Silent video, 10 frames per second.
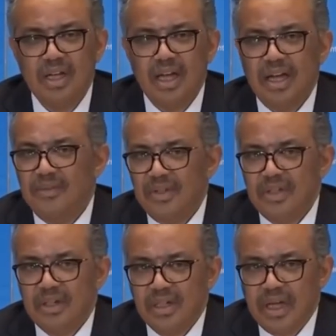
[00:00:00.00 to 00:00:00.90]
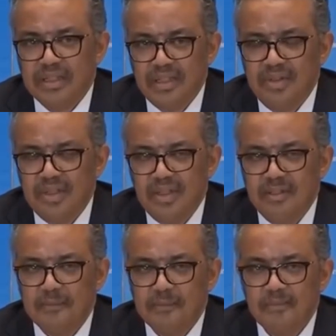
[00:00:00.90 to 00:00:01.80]
and physical activity.
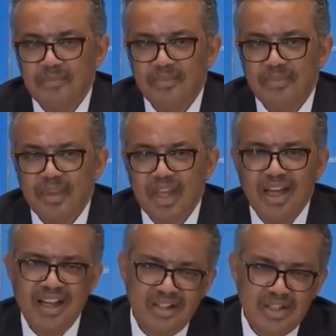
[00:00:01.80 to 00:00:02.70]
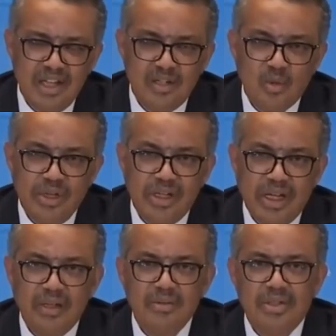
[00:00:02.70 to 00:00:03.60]
And since we
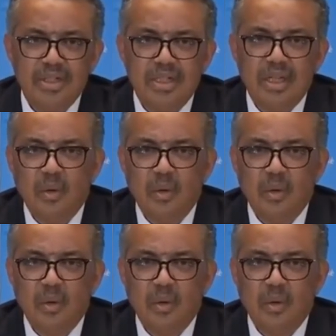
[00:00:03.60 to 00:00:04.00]
announced the